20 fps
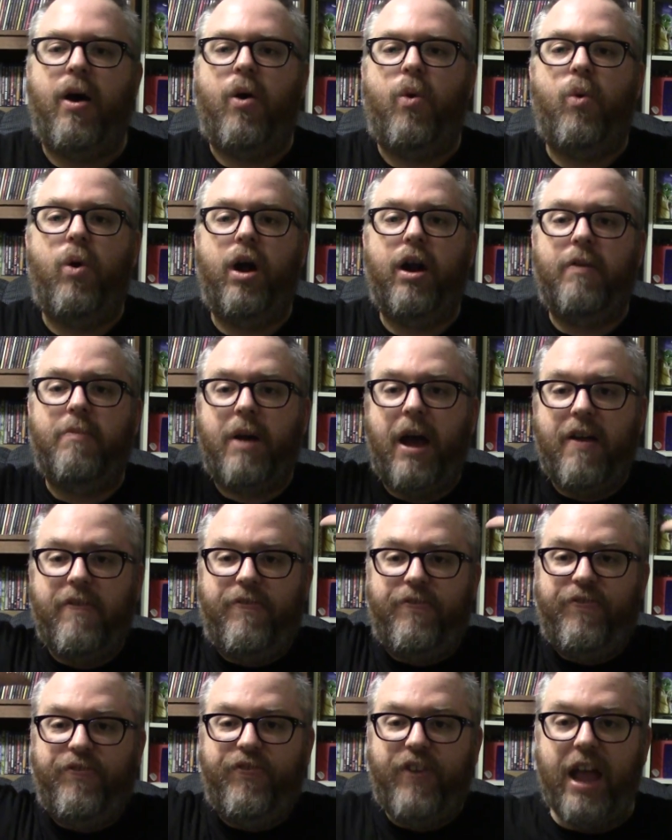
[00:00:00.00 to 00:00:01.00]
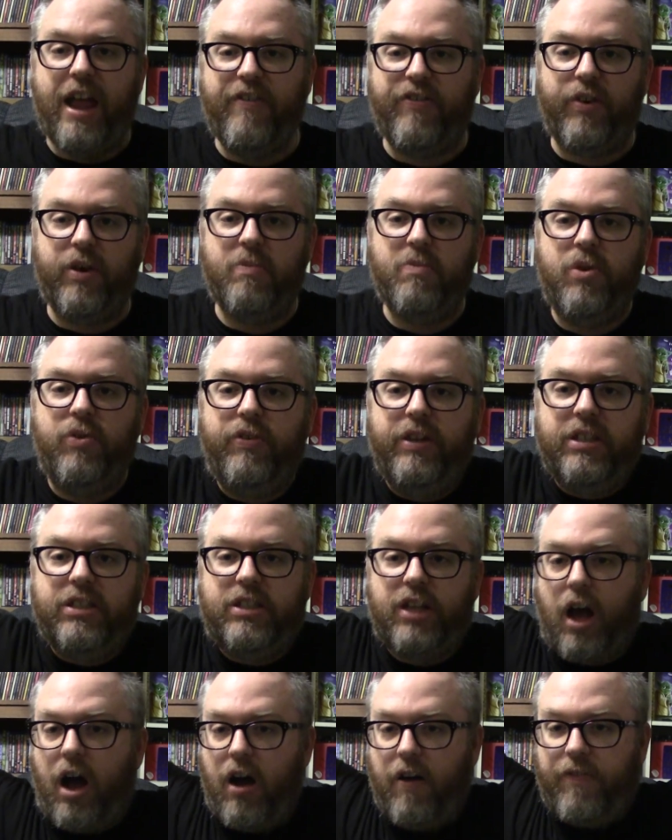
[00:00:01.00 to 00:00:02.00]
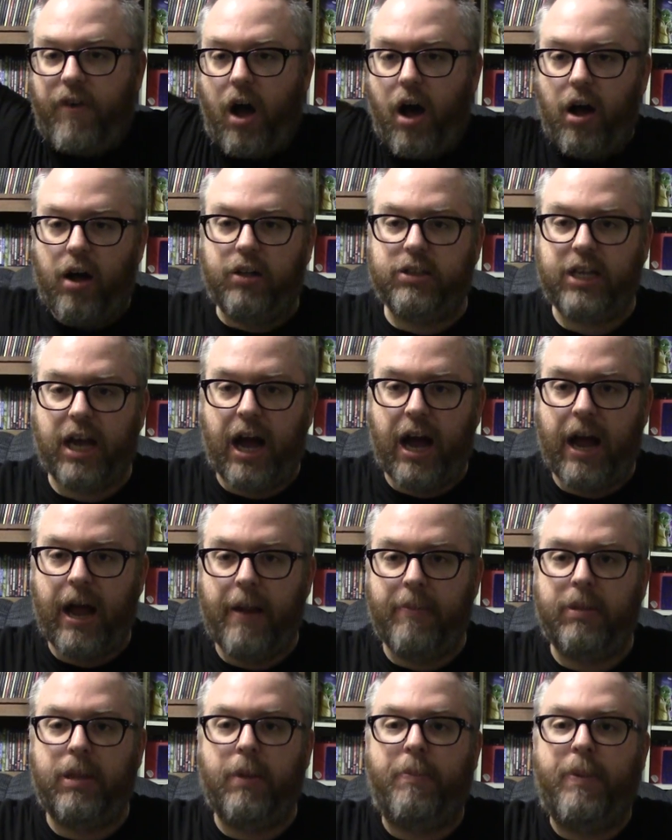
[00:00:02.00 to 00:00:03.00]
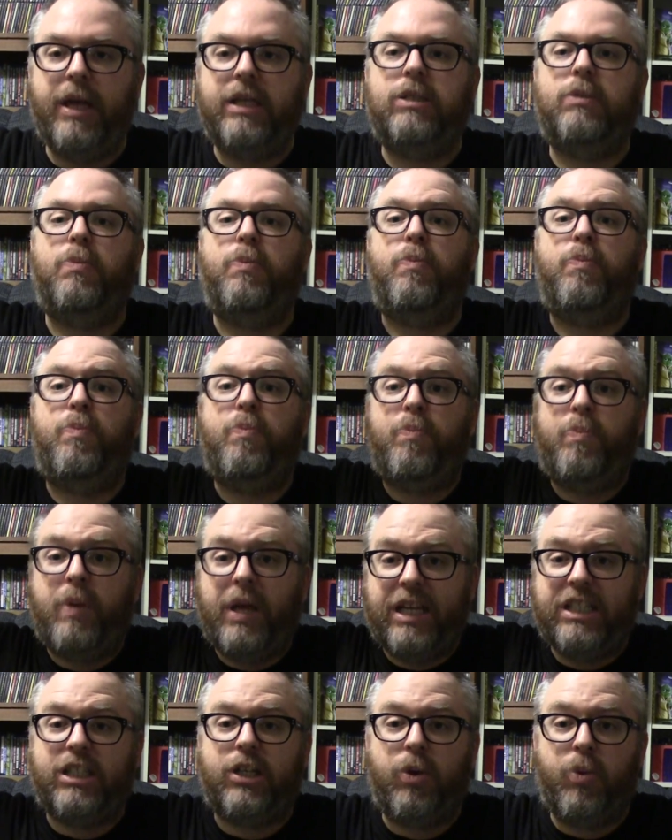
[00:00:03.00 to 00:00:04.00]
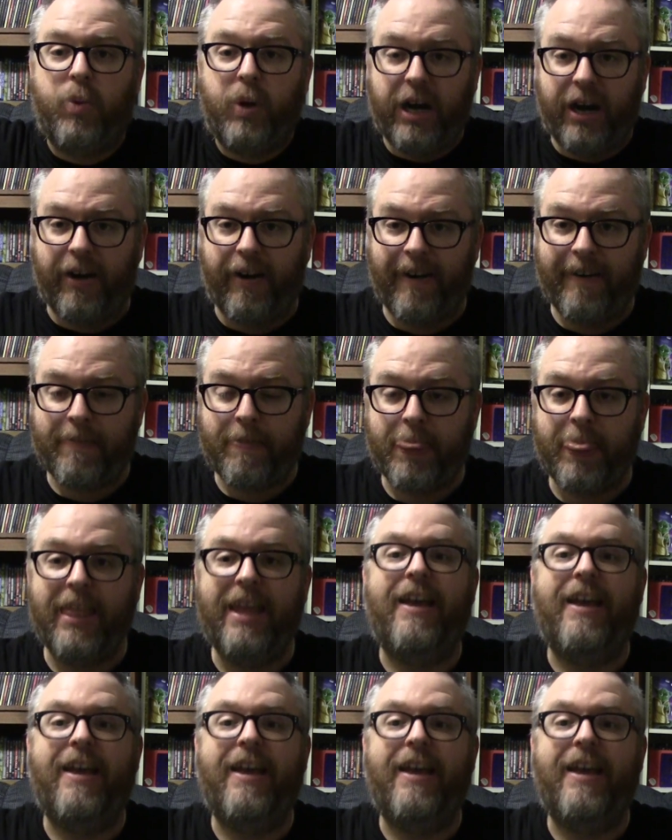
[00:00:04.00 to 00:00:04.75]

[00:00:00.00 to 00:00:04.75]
one of my favorite movies of all time, the Best Picture winner